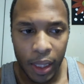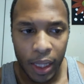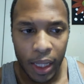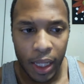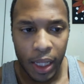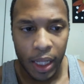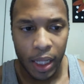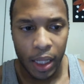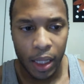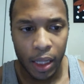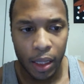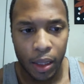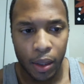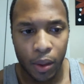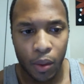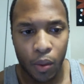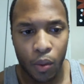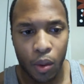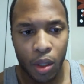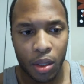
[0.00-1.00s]
and
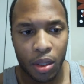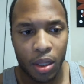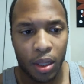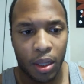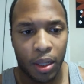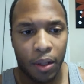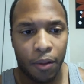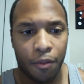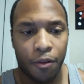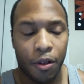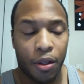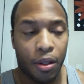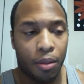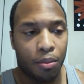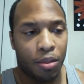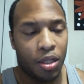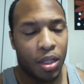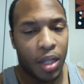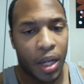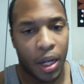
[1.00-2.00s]
want to live for
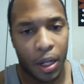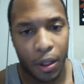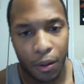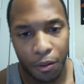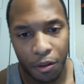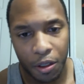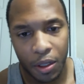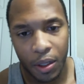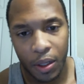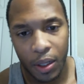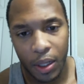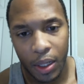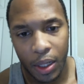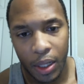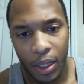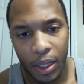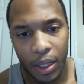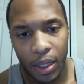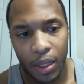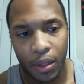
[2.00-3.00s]
themselves
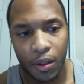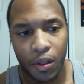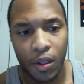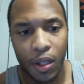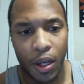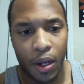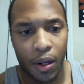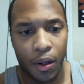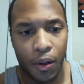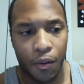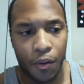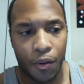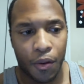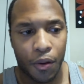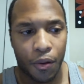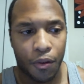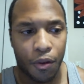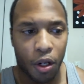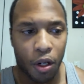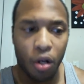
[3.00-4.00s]
instead of
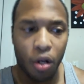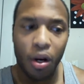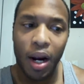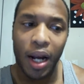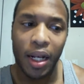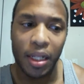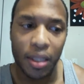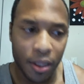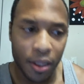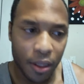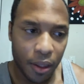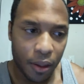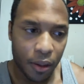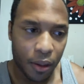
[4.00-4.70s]
for Christ.